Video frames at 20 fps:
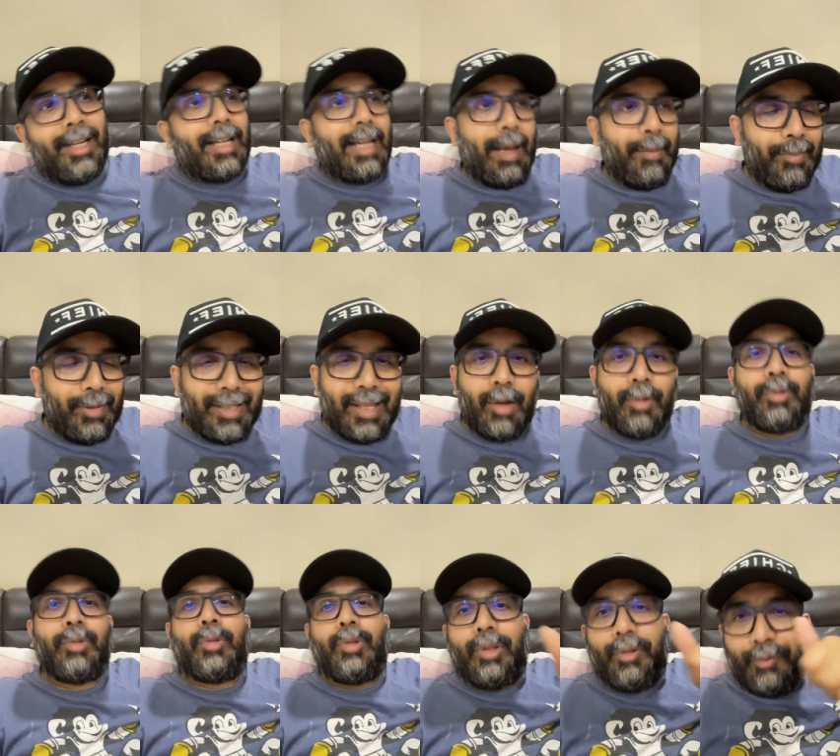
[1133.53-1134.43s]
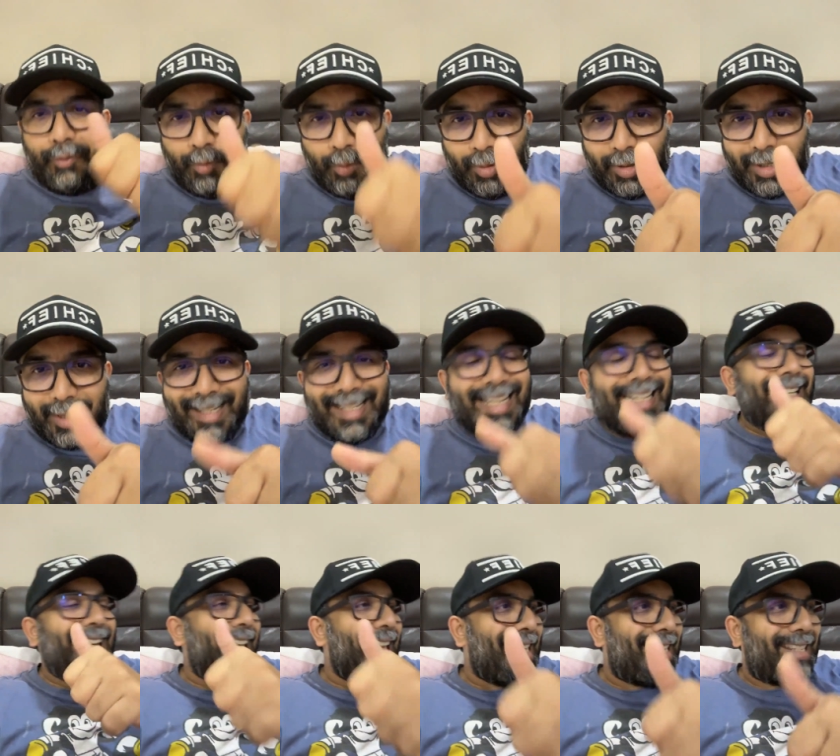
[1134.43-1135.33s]
It comes down to the food,
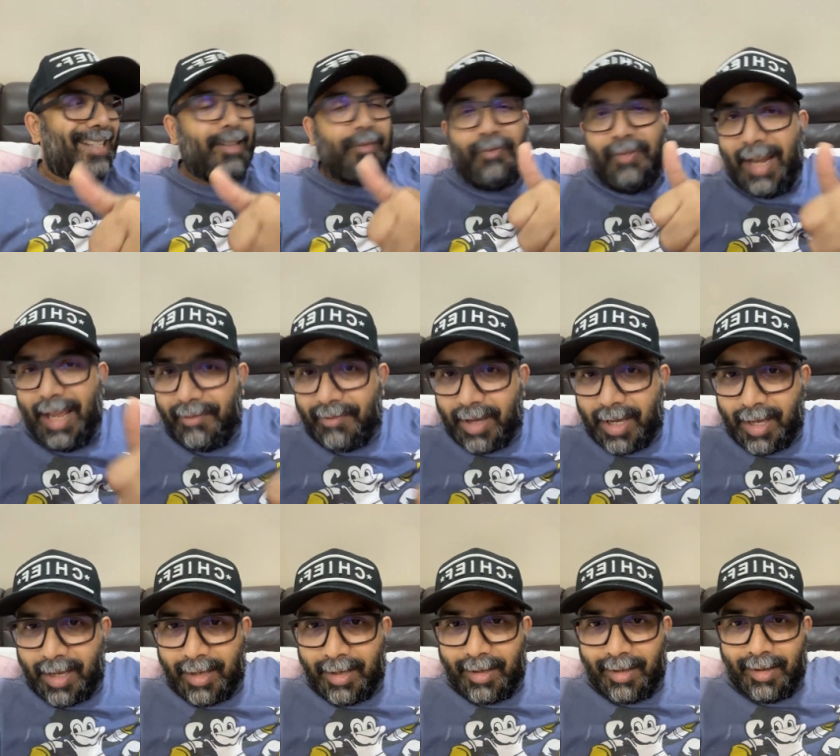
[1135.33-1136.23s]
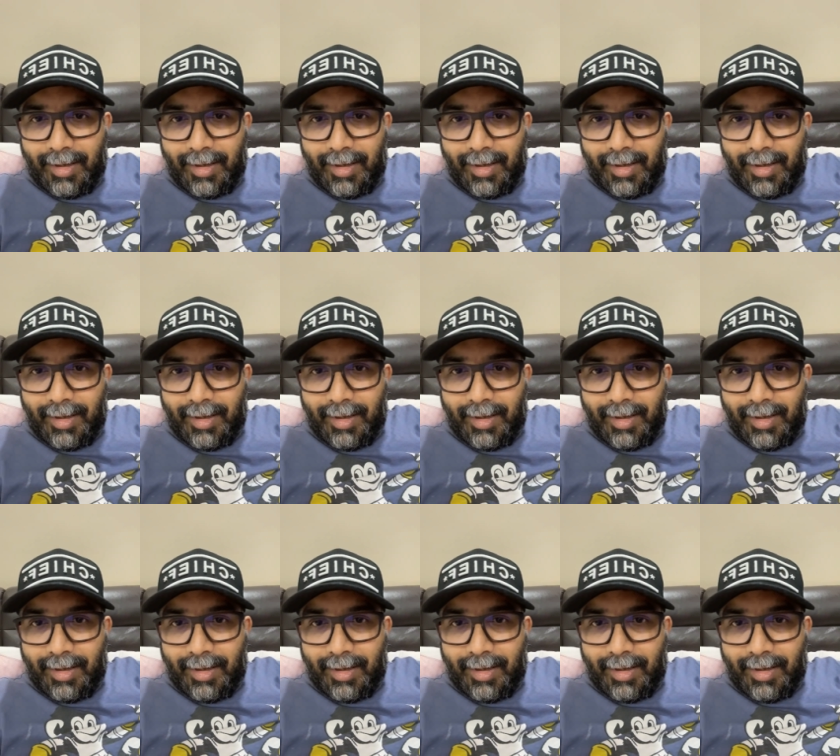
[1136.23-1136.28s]
the taste, the flavor.